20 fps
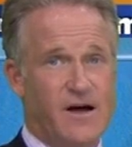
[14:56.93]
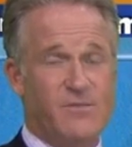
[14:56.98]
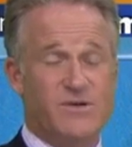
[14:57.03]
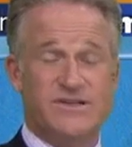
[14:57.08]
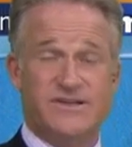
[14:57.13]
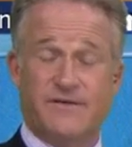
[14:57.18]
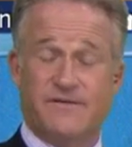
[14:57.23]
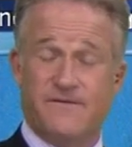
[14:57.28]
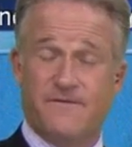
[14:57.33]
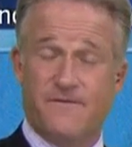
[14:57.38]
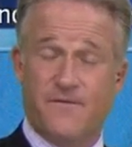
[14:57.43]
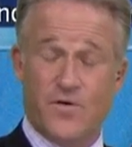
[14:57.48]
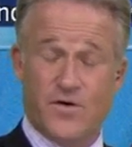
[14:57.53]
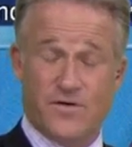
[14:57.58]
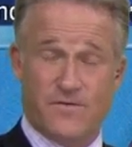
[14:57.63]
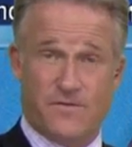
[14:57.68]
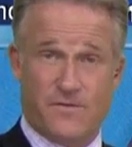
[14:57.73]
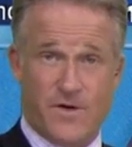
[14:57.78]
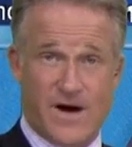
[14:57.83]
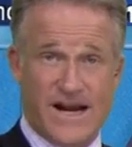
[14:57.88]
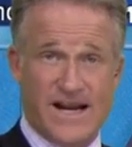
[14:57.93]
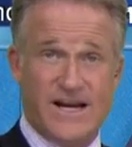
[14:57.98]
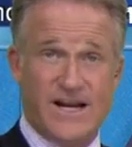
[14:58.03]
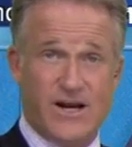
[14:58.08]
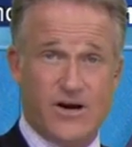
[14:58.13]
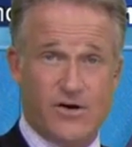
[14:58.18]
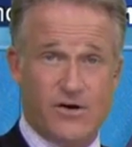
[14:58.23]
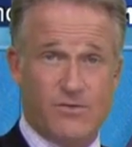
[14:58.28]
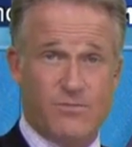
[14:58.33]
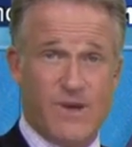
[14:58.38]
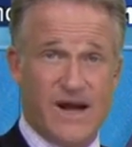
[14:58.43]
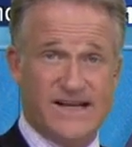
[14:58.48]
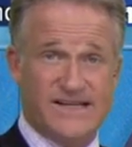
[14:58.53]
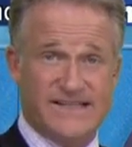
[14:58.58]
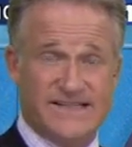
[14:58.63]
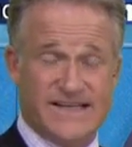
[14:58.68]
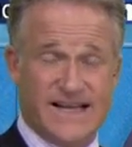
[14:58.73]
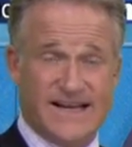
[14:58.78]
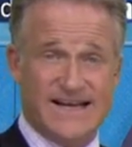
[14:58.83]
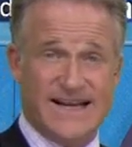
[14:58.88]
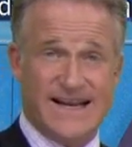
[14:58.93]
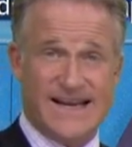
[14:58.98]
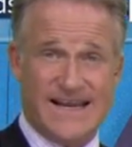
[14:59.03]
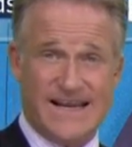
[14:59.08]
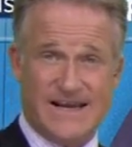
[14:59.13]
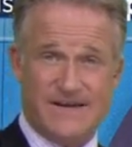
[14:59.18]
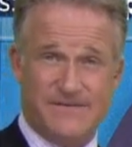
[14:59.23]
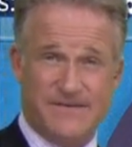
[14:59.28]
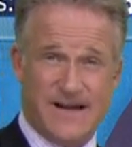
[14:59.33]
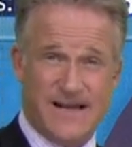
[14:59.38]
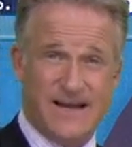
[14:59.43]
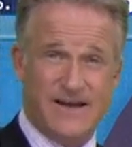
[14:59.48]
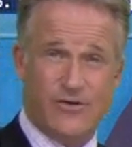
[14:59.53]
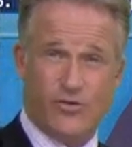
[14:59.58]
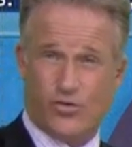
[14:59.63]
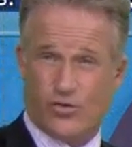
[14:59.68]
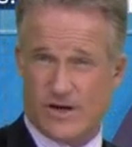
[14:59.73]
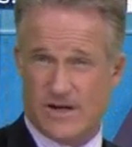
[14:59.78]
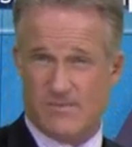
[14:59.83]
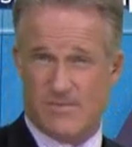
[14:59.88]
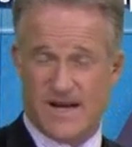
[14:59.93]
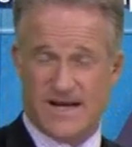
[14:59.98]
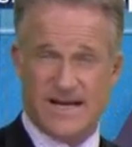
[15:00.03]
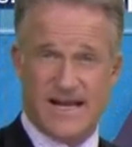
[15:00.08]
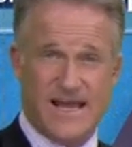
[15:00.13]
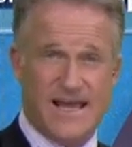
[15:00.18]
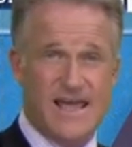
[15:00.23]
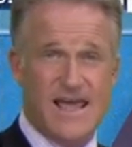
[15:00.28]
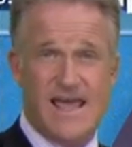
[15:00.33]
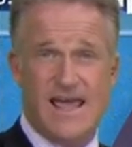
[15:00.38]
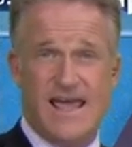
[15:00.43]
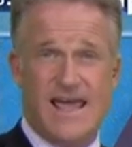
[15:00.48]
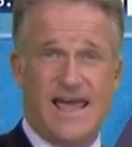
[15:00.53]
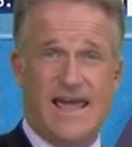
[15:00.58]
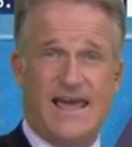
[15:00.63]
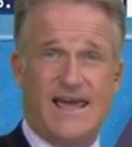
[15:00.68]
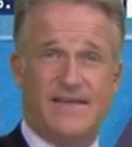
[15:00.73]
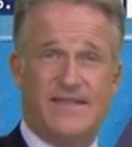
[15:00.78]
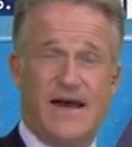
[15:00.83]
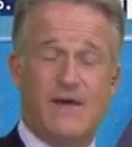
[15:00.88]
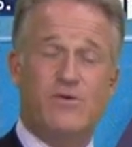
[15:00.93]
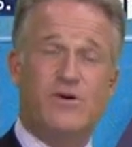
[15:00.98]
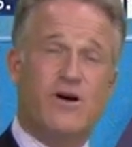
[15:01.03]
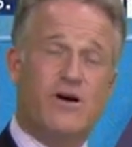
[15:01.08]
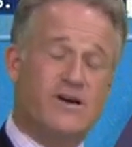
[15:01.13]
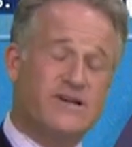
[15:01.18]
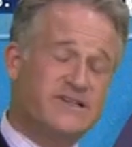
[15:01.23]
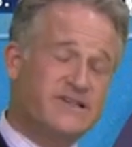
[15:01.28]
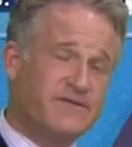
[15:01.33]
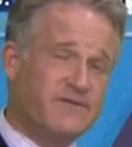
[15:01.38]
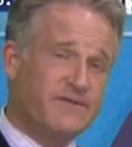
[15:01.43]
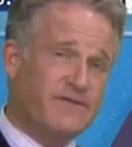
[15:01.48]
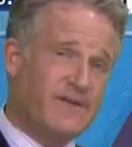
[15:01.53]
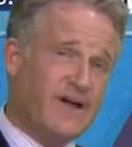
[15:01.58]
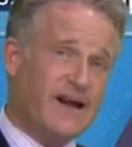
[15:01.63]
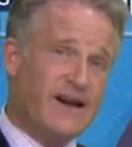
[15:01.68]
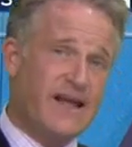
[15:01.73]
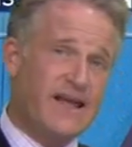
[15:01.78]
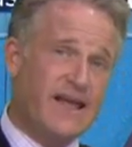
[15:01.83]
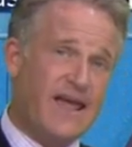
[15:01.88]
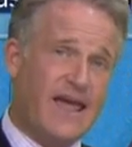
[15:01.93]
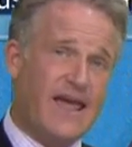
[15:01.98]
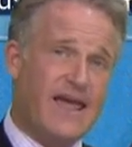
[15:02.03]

almost a foot of rain here by Sunday evening, early Monday, and that will cause some flooding